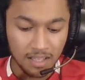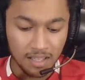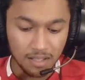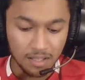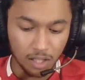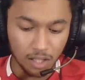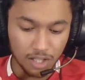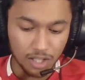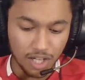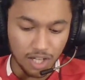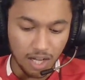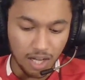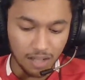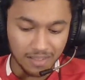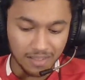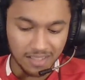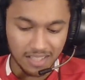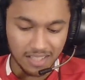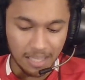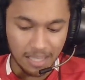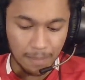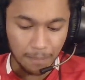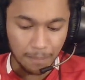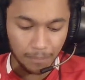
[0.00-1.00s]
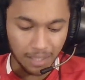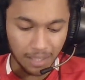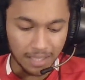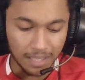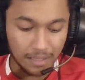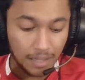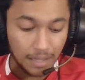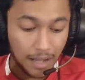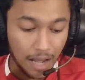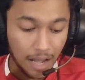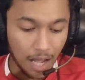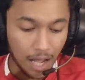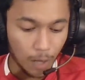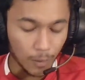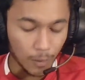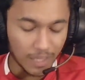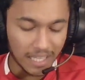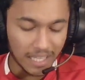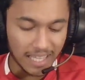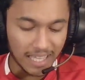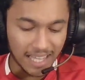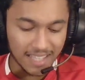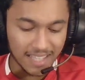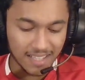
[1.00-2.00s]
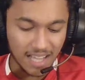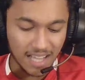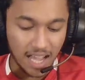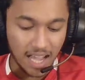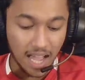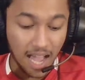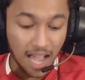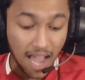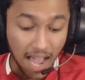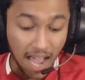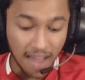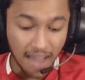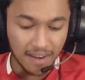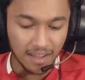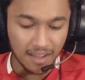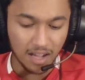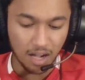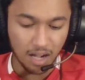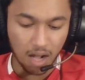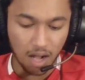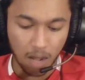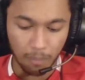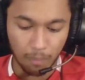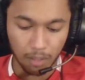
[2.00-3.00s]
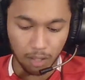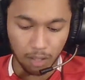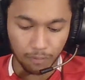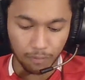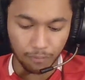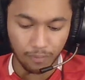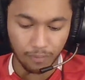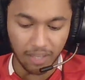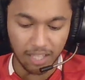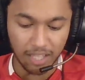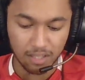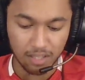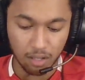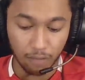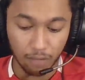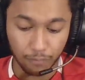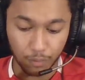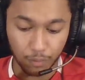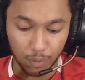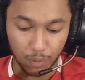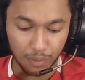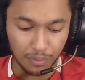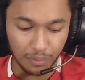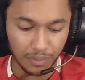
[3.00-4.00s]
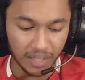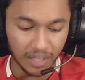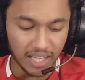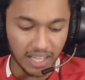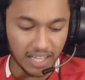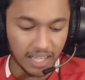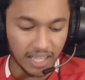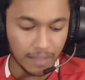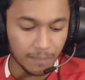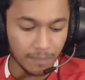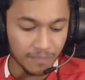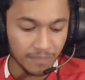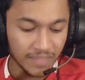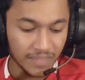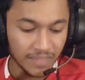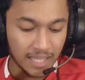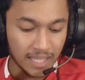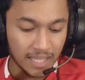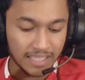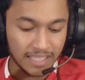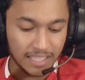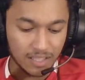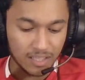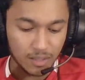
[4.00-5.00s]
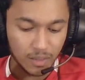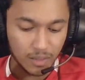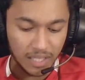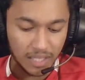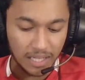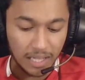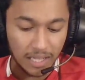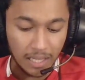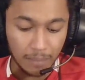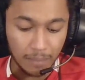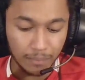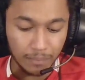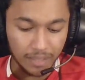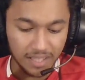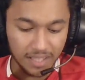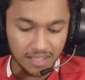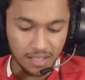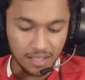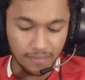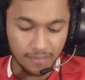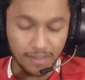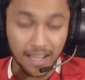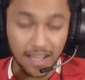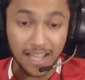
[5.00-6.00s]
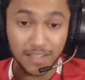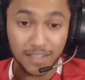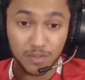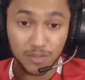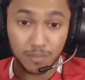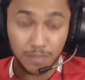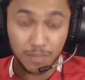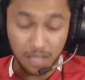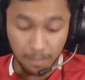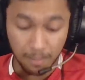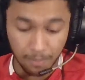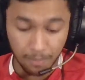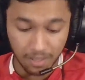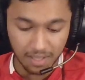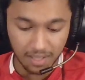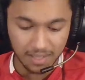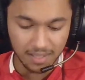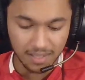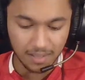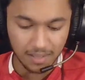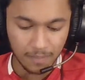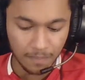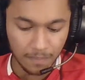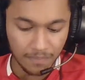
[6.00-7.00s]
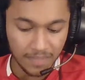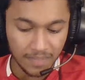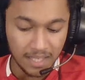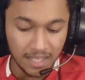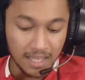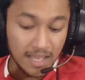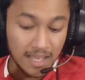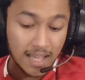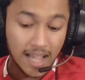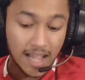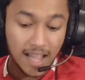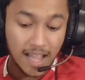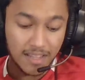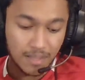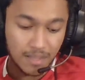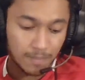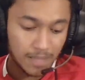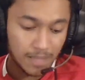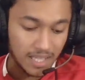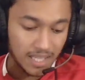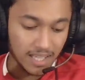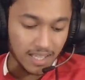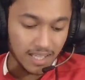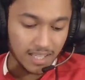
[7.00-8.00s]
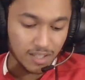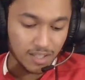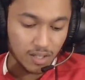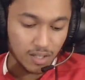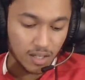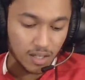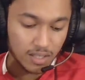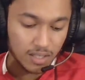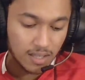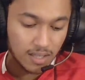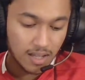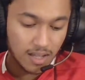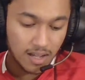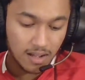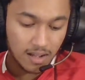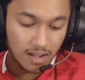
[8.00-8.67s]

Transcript: Solskjaer also said, but now he has had a couple of weeks of good training and he's looking impressive as a person. As a player, he's got